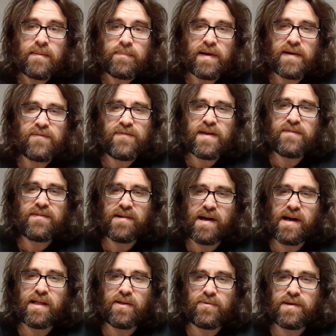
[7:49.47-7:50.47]
My favorite
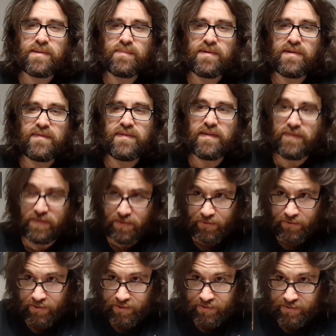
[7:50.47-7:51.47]
Halloween movie, of
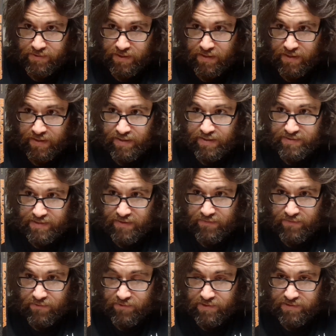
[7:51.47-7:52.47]
course. I think it's
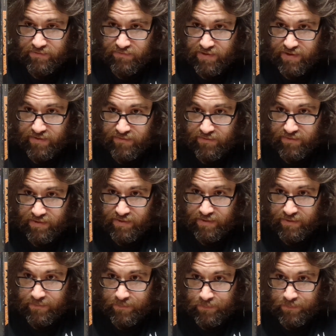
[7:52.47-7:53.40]
everyone's favorite.